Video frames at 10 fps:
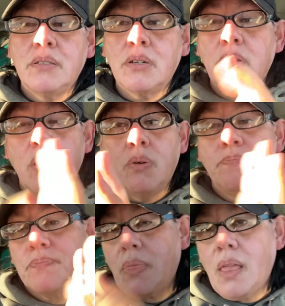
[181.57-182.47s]
to go.
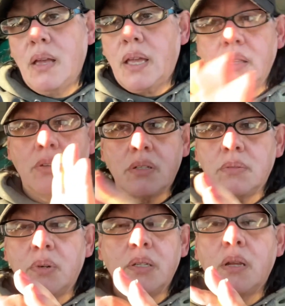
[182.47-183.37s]
I can't talk this
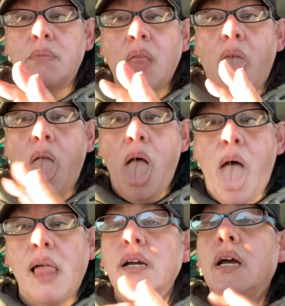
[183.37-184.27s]
morning. I'm like, eh.
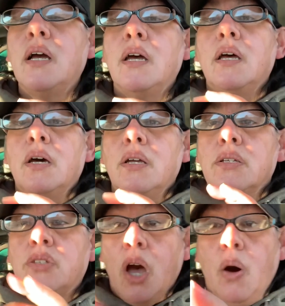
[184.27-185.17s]

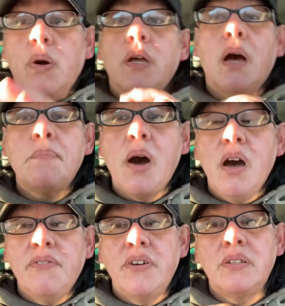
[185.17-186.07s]
So I'm
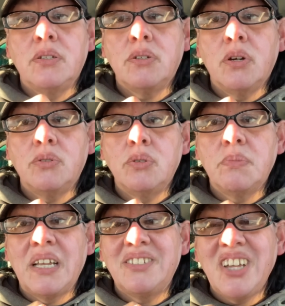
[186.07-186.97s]
off to go do
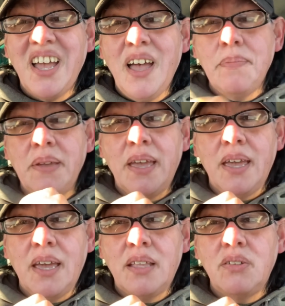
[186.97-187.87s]
my job,
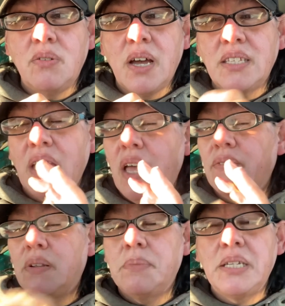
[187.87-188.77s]
and you guys have an
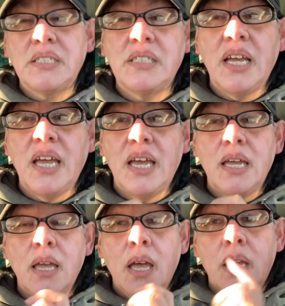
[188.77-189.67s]
amazing day.
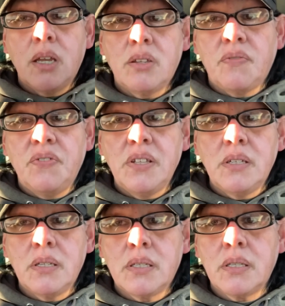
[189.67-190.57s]
Get your
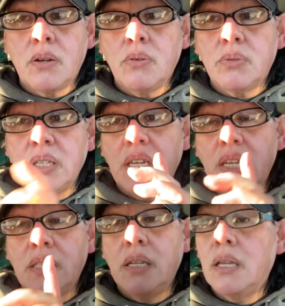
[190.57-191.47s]
fitness goals
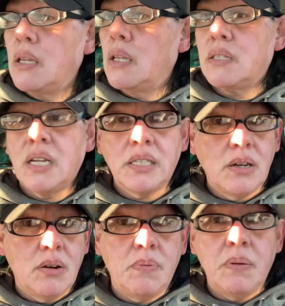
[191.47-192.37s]
in. It's not that
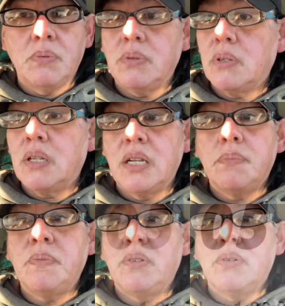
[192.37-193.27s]
hard, people. Get
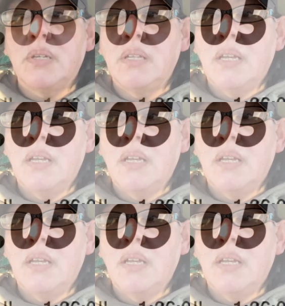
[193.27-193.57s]
up and do it.